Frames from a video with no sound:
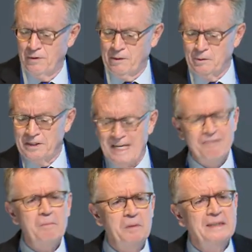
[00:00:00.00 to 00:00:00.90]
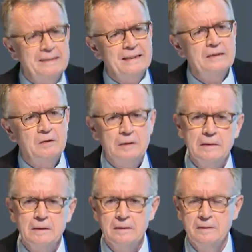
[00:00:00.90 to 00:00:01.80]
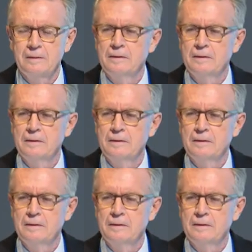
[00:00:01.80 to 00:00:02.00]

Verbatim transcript: They will never be industrious.